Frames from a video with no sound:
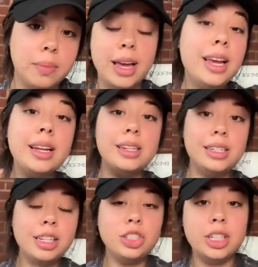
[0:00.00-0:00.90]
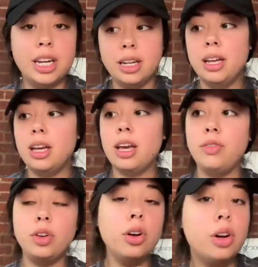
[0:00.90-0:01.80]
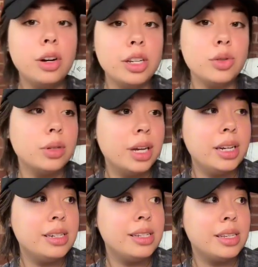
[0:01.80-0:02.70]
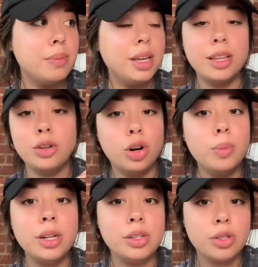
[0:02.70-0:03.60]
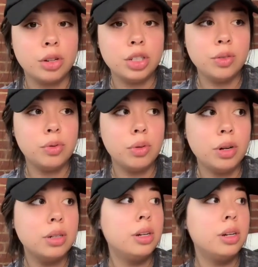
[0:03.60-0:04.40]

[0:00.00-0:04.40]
In addition, if your hook is related to something that nobody's searching for,